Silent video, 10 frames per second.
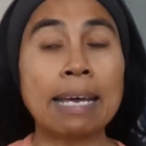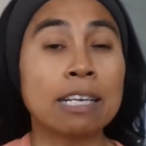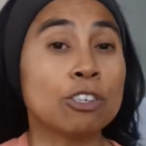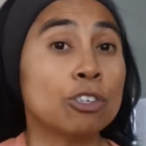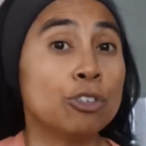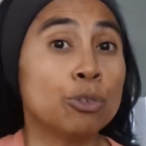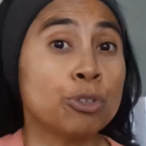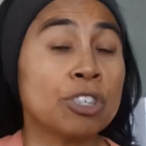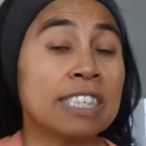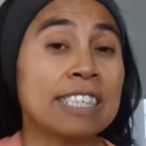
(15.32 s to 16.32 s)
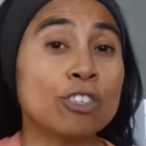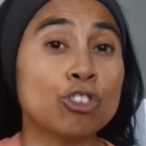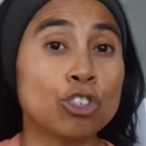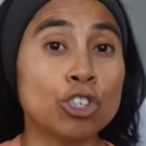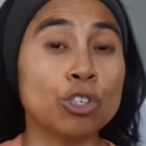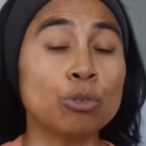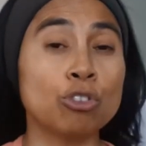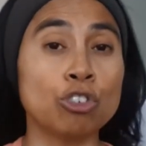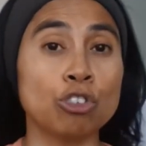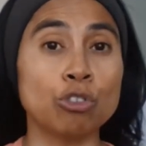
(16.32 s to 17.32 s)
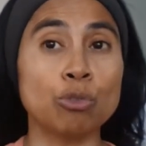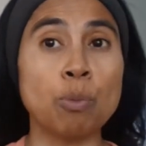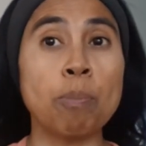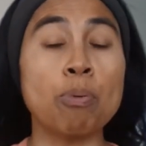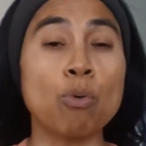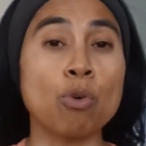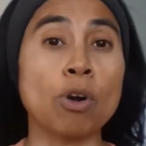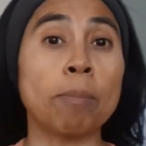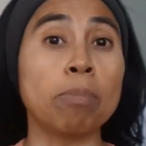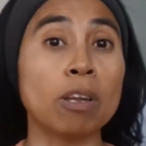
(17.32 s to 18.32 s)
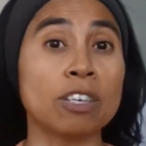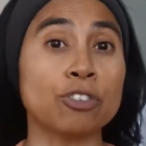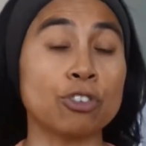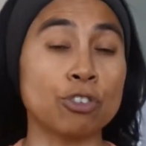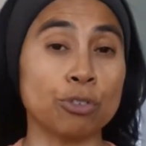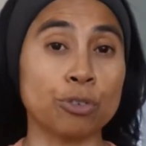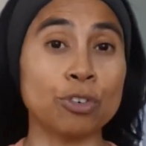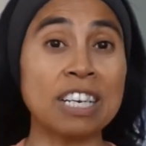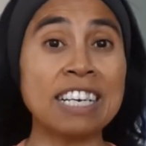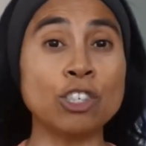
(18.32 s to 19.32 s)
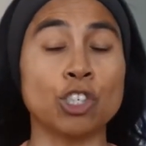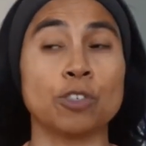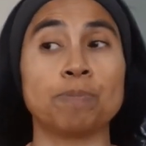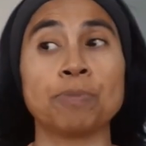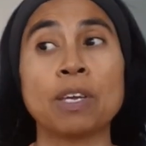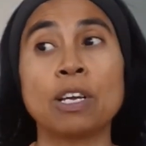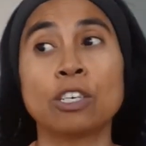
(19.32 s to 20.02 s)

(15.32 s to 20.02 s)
And usually it's due to poor blood circulation.